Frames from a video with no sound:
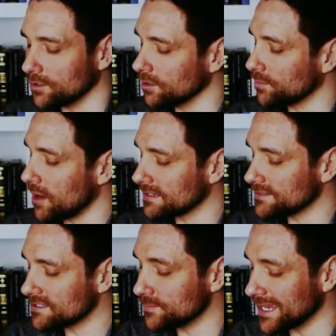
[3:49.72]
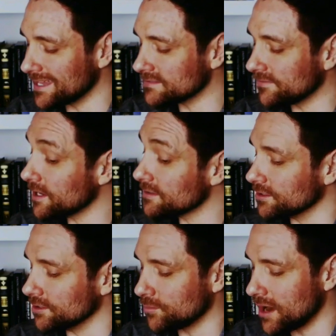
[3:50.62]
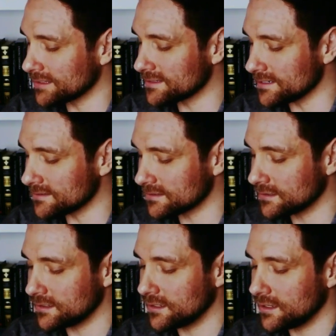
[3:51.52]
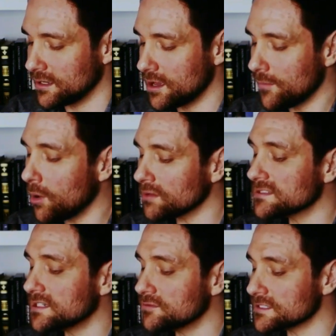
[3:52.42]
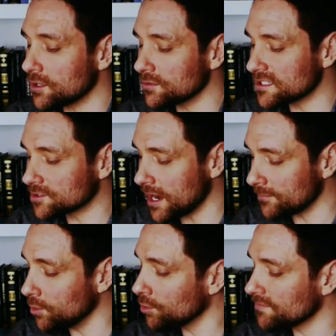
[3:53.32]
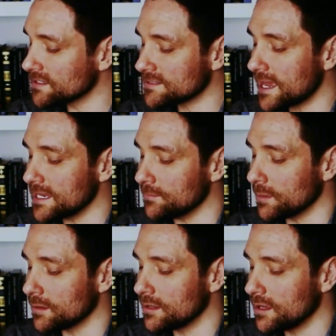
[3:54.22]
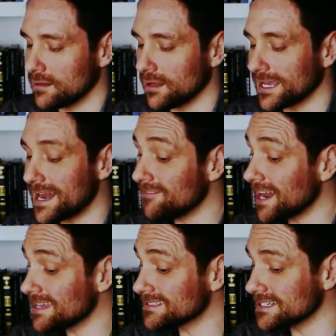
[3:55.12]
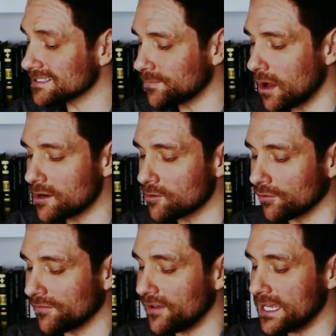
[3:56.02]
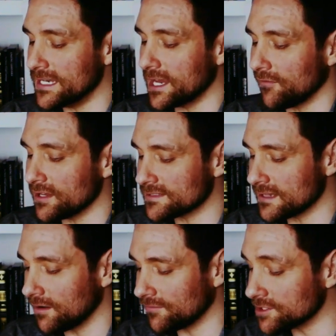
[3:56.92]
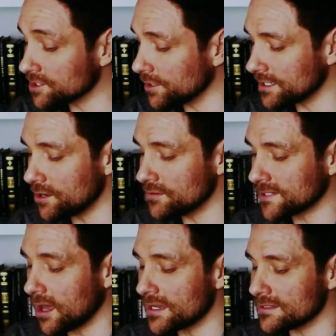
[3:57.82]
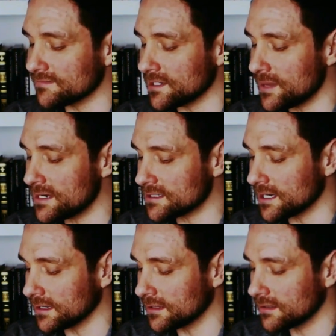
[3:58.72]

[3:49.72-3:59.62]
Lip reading: good practice begets further good practice. Positive results attract more of the same, like an everlasting spiral feeding off itself and showing no signs of diminishing.